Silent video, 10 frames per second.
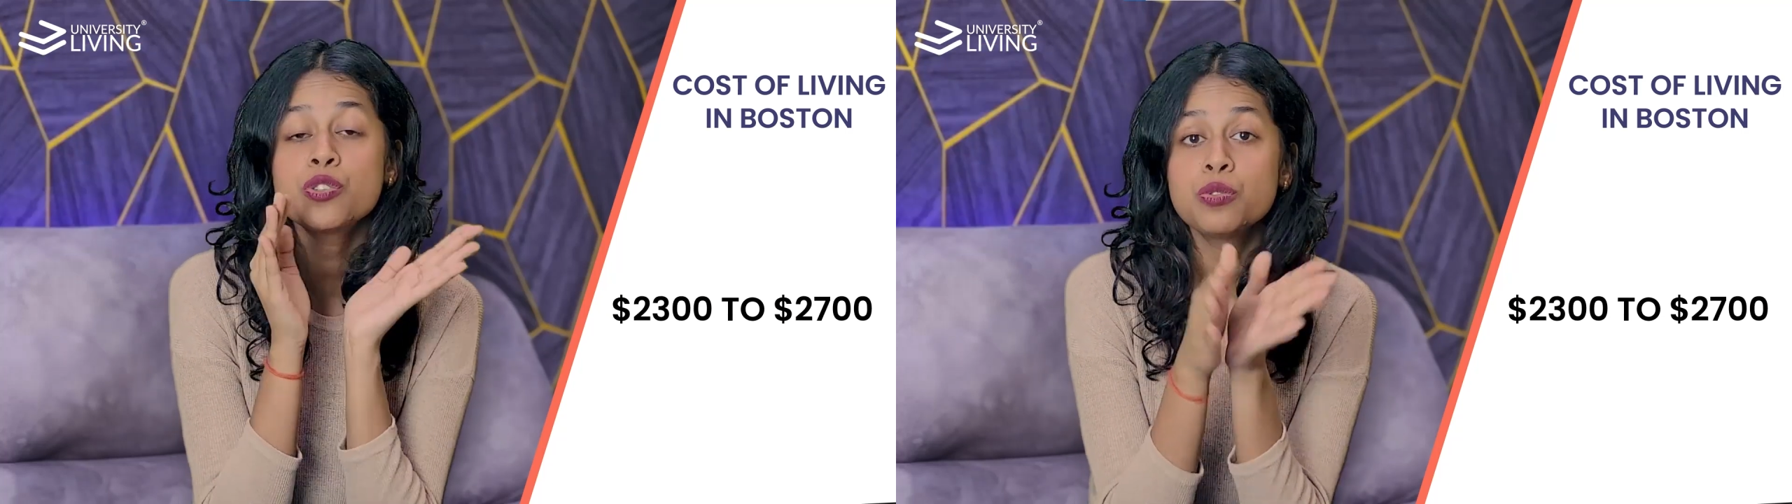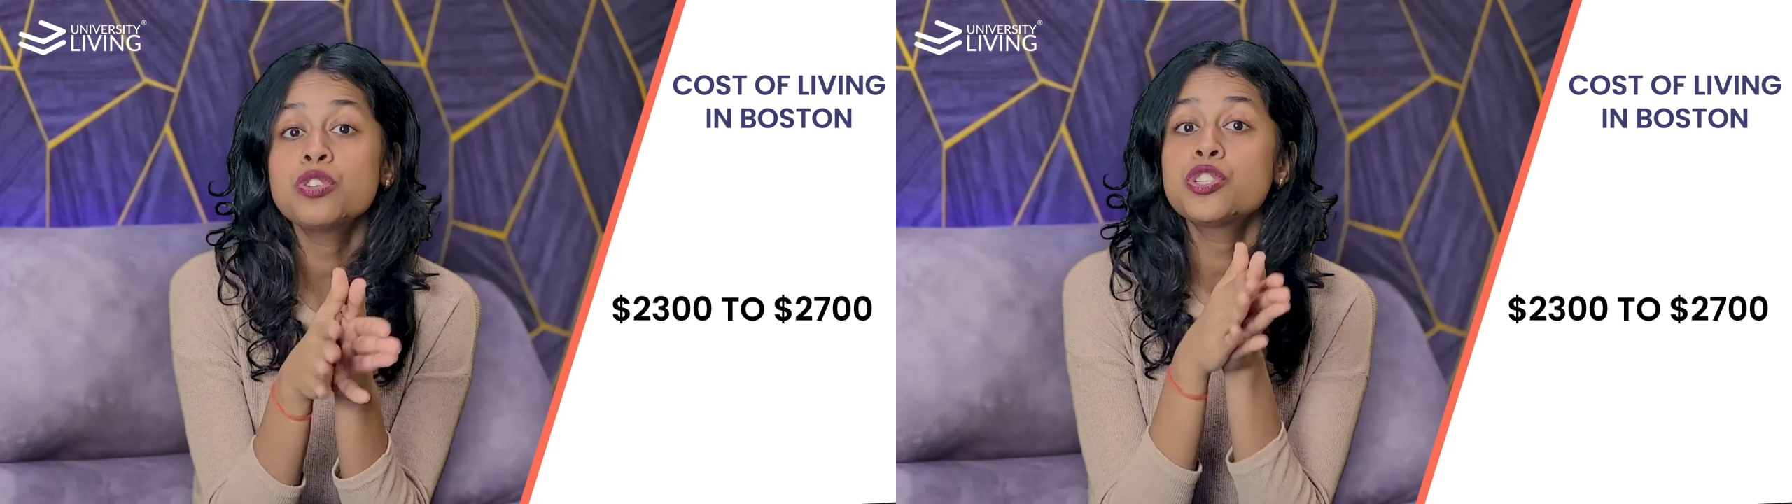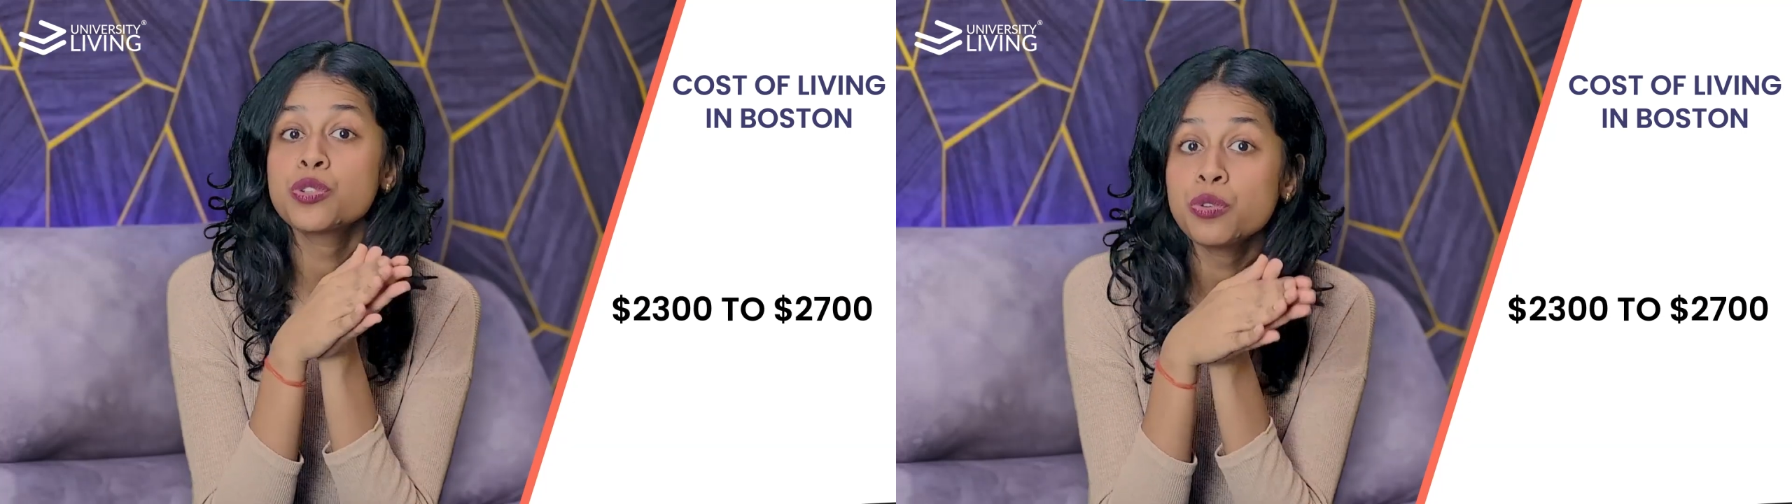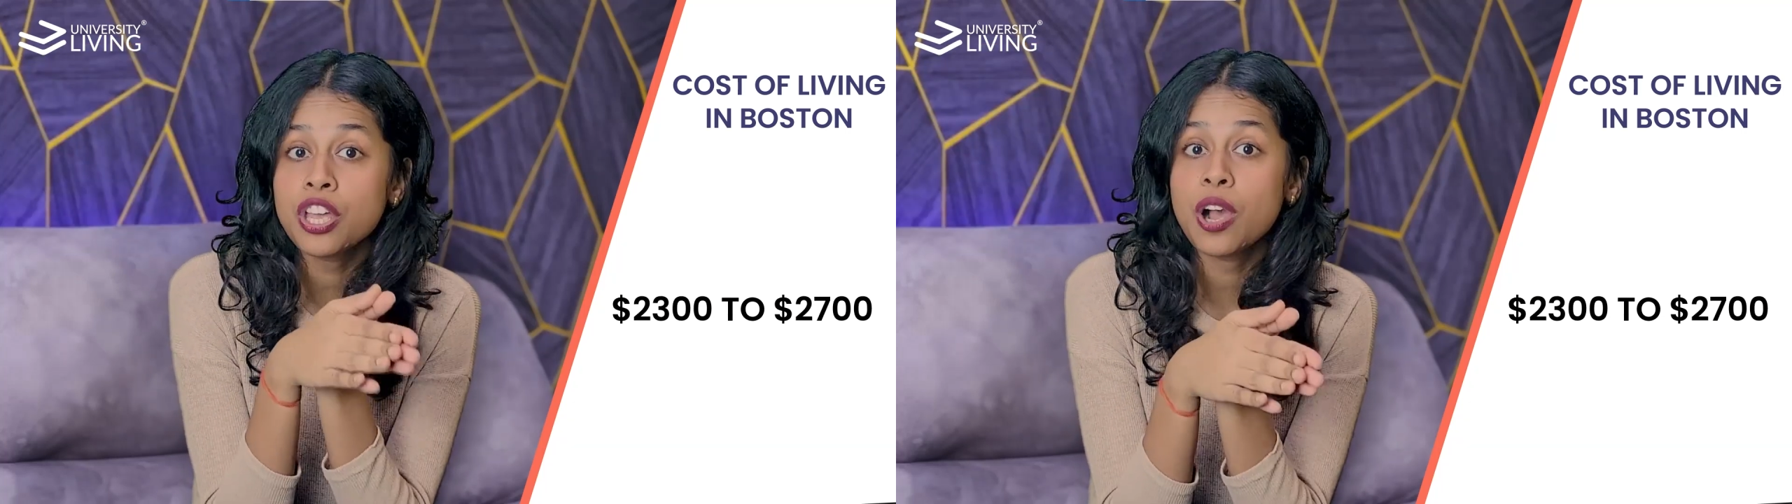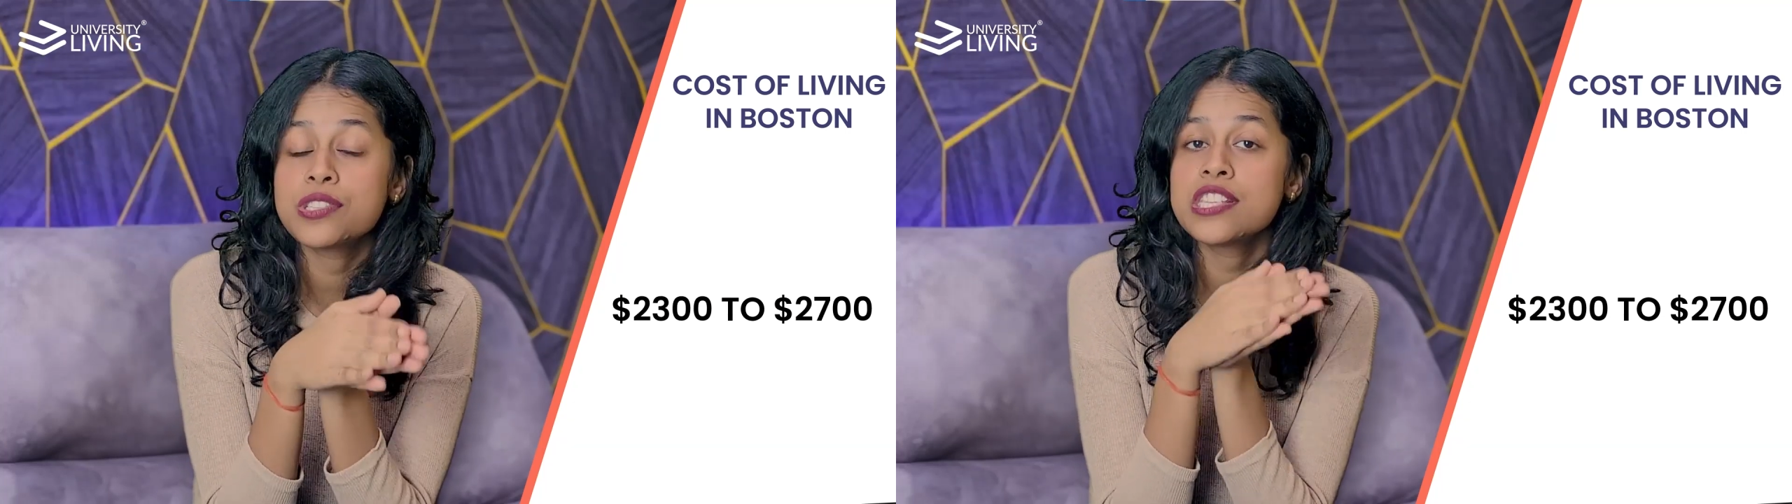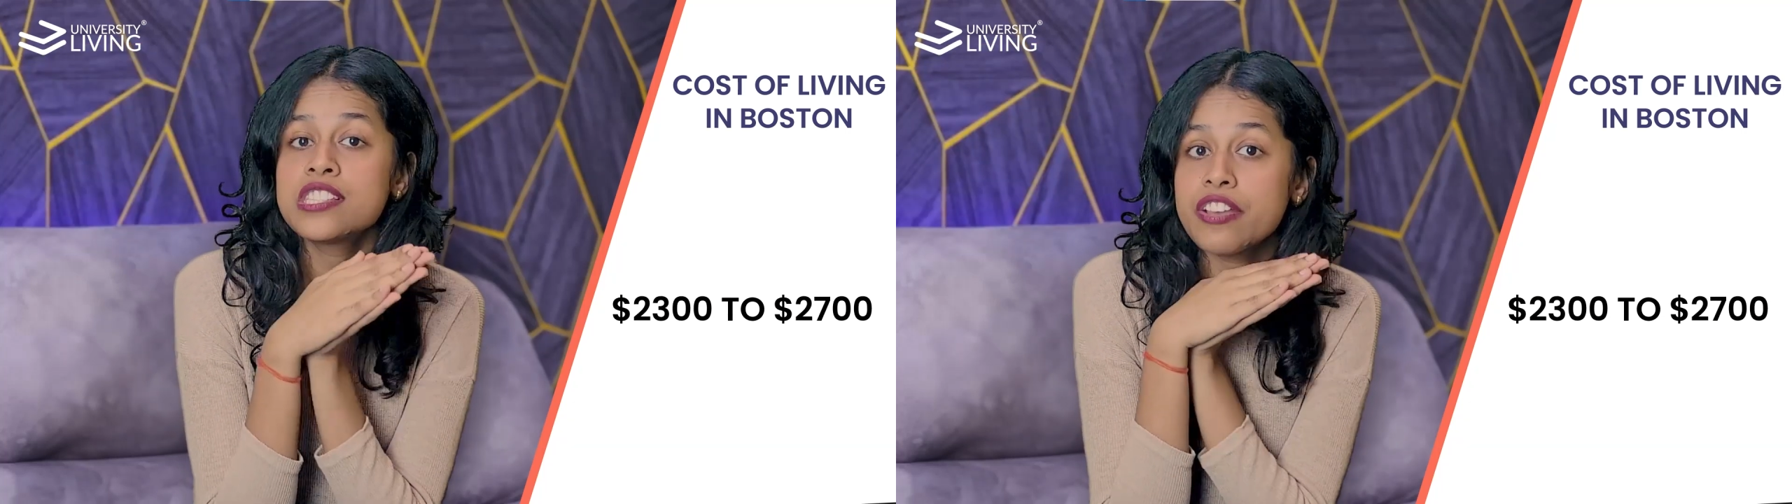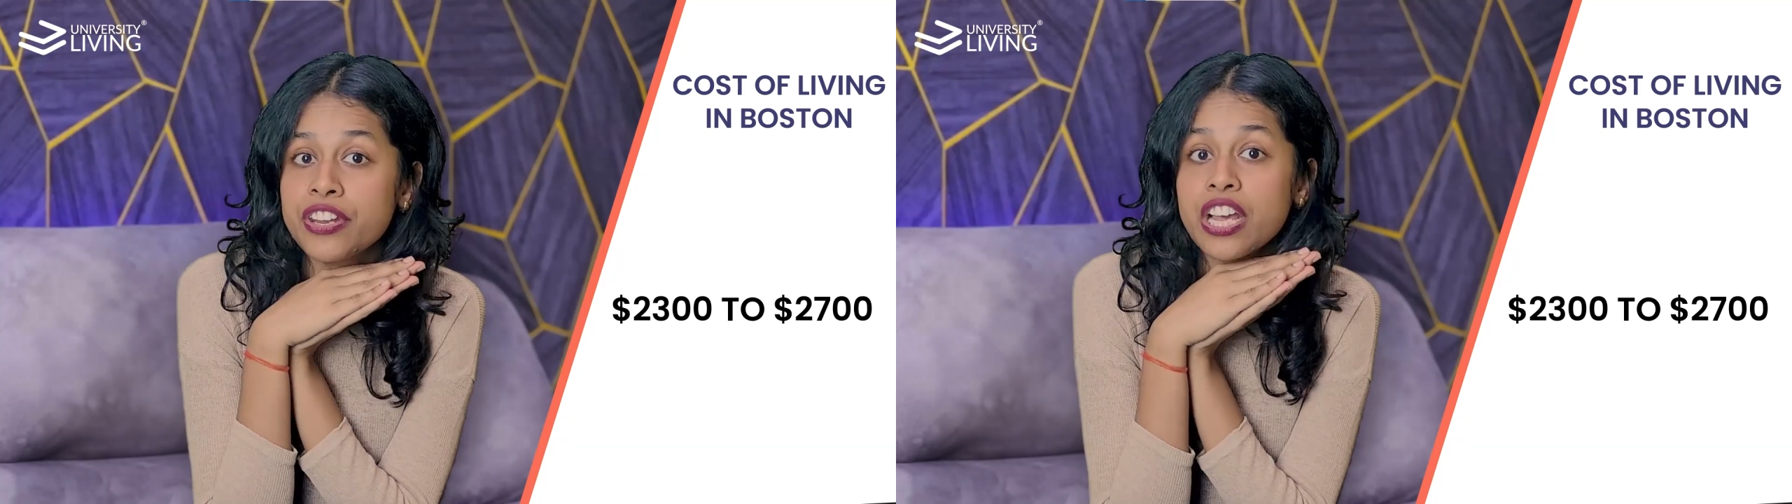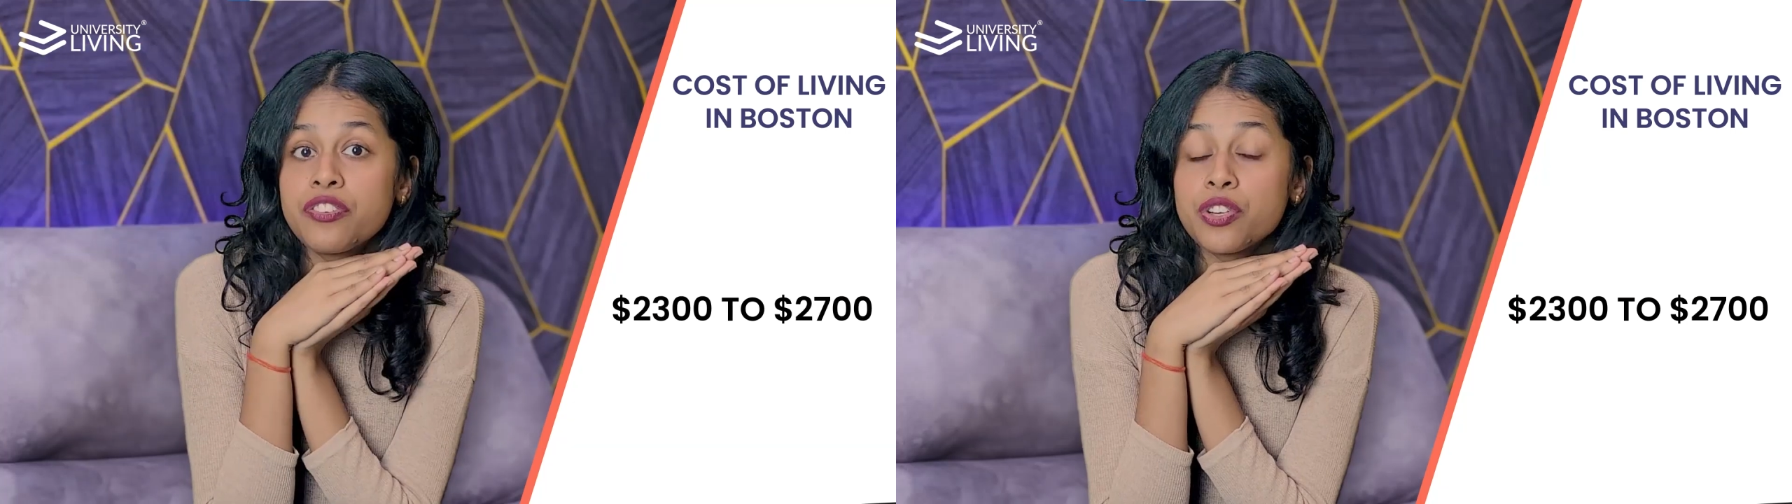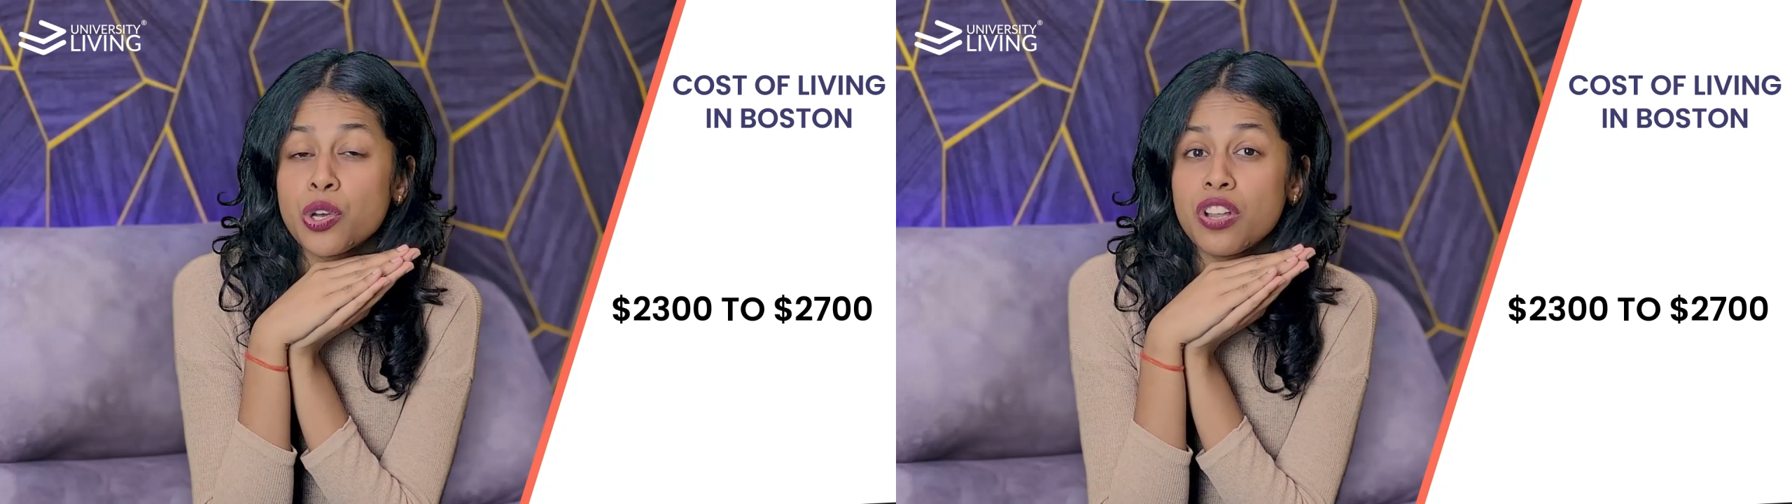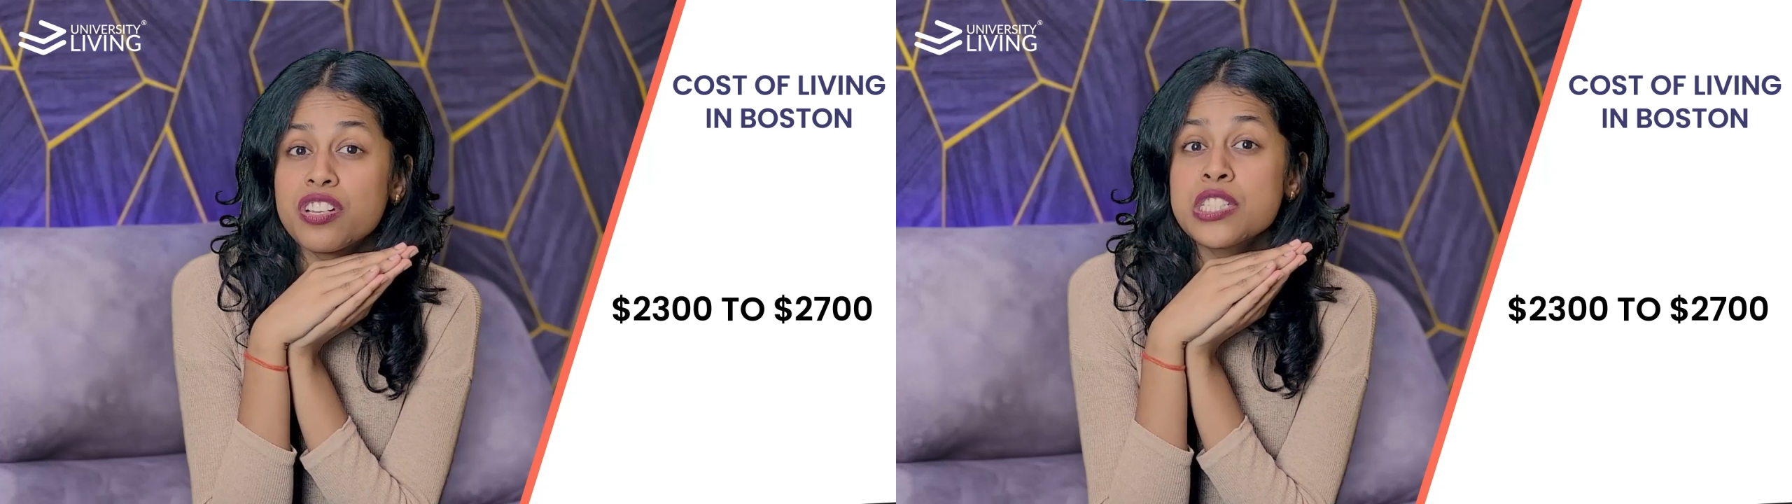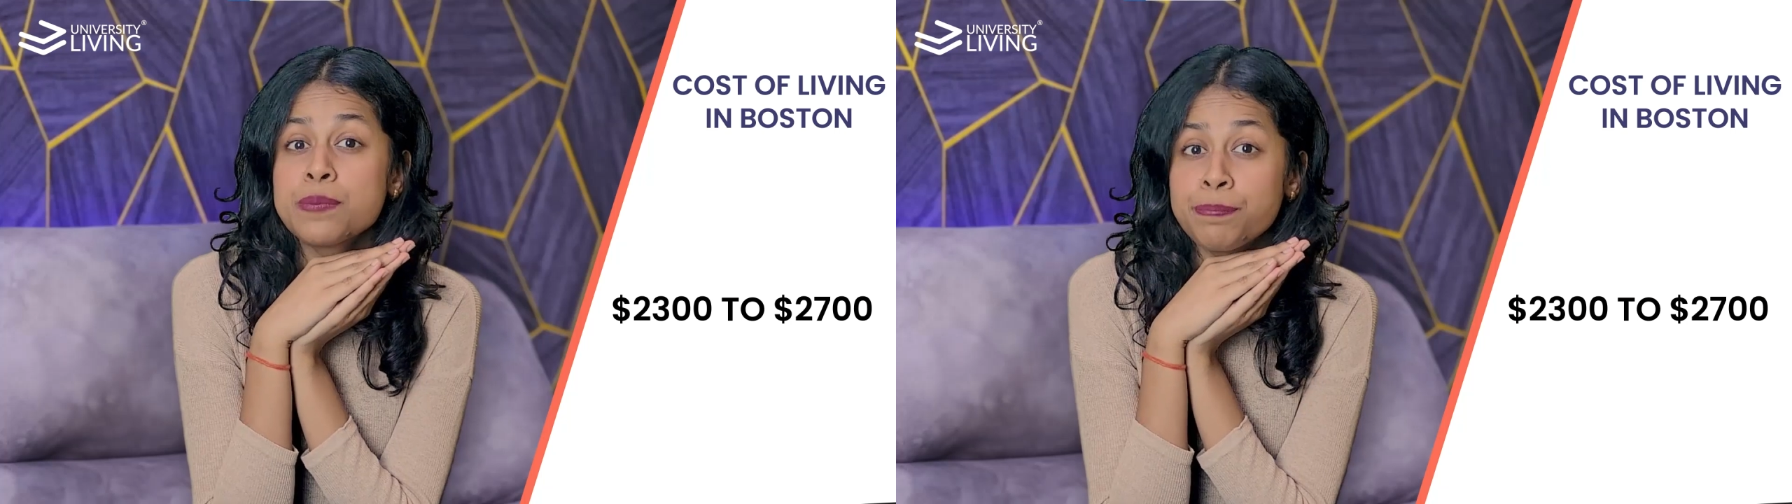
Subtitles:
$2,700